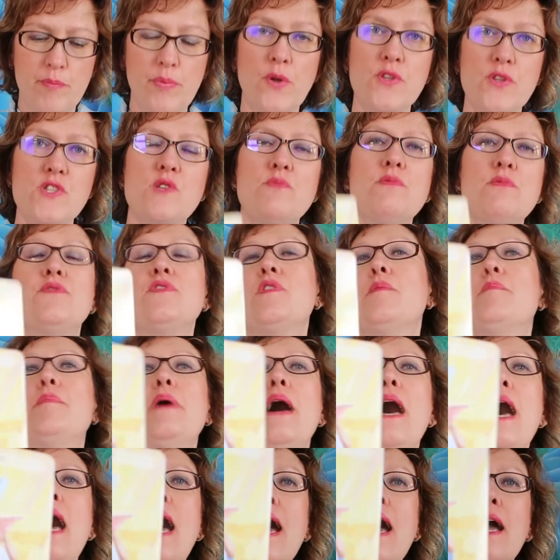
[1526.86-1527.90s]
Bottom of the
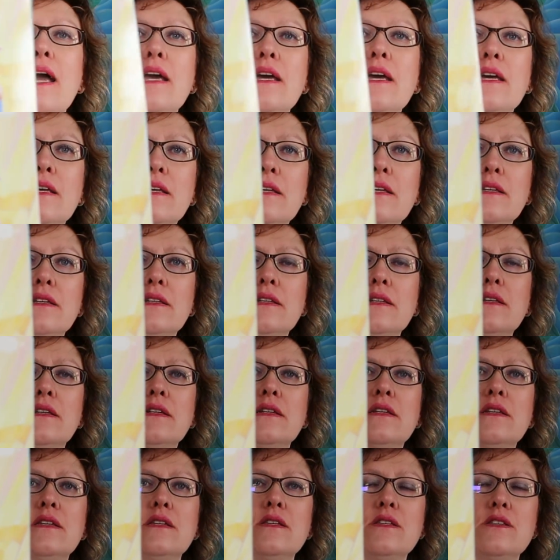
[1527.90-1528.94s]
pack,
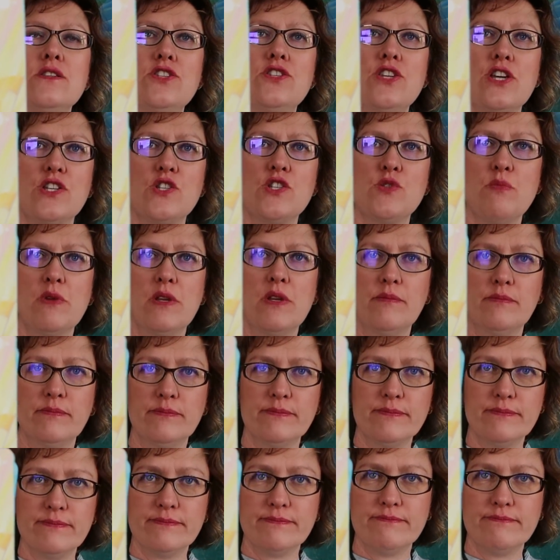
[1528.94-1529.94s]
judgment.